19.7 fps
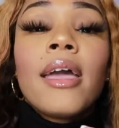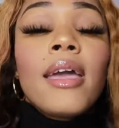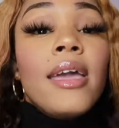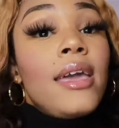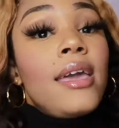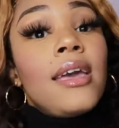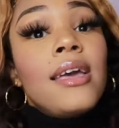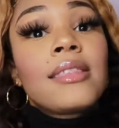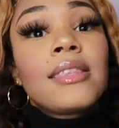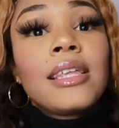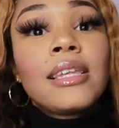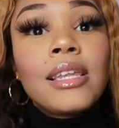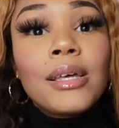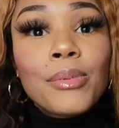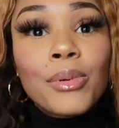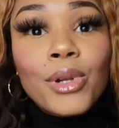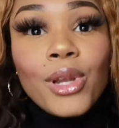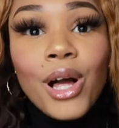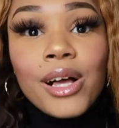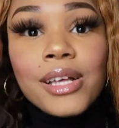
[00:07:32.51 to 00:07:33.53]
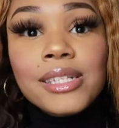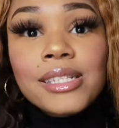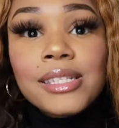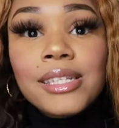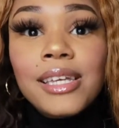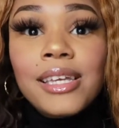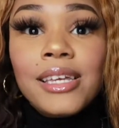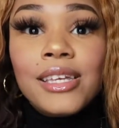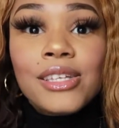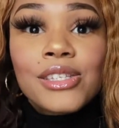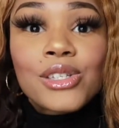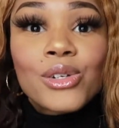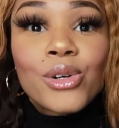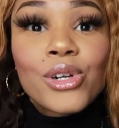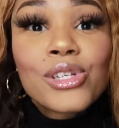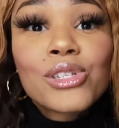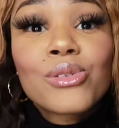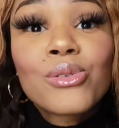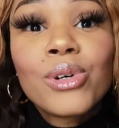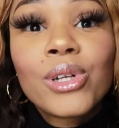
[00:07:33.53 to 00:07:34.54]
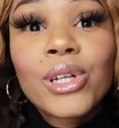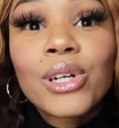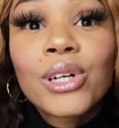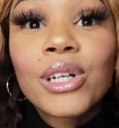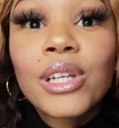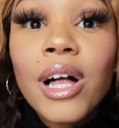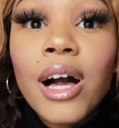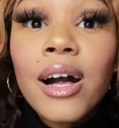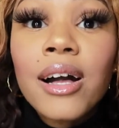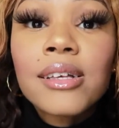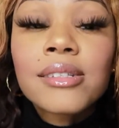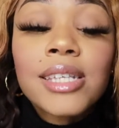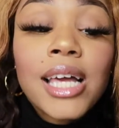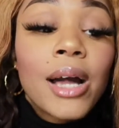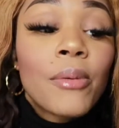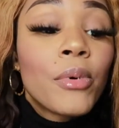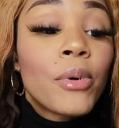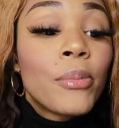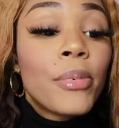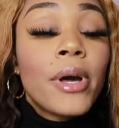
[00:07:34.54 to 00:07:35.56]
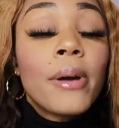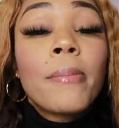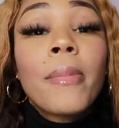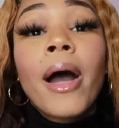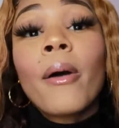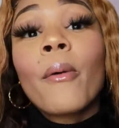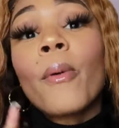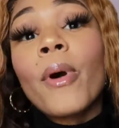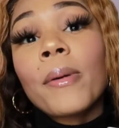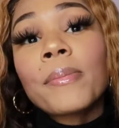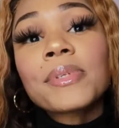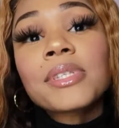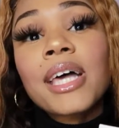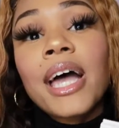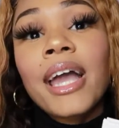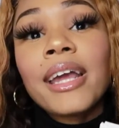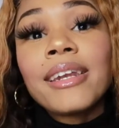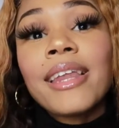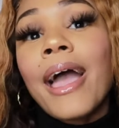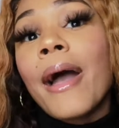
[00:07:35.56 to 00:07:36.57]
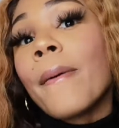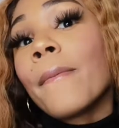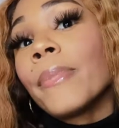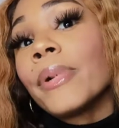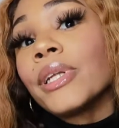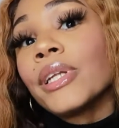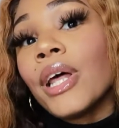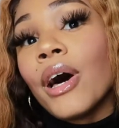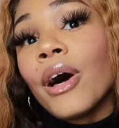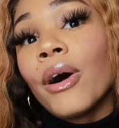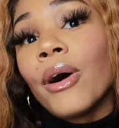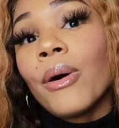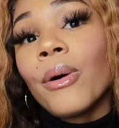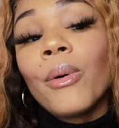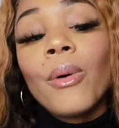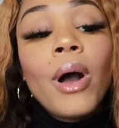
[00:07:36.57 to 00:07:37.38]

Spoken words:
And the lip gloss is crystal clear gloss. I will put my website down below.